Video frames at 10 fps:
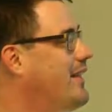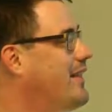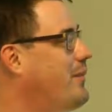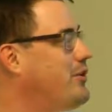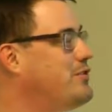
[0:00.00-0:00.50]

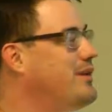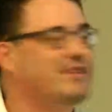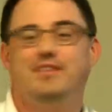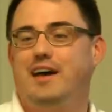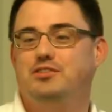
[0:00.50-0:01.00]
That puts me in
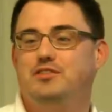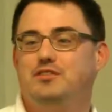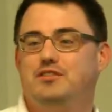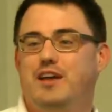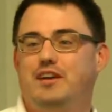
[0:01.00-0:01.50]

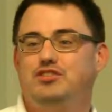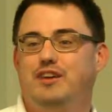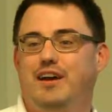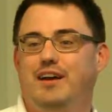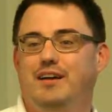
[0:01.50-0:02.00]

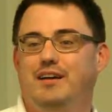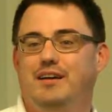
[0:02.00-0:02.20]
/user/share.